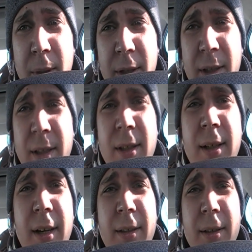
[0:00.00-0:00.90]
but it's
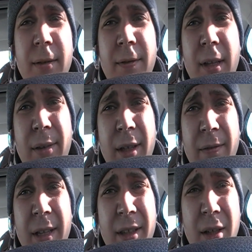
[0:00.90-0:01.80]
gotten
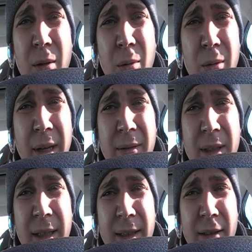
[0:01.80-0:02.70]
very cold
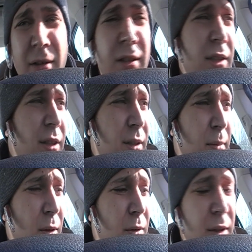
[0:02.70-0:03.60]
outside, and you can see the smoke.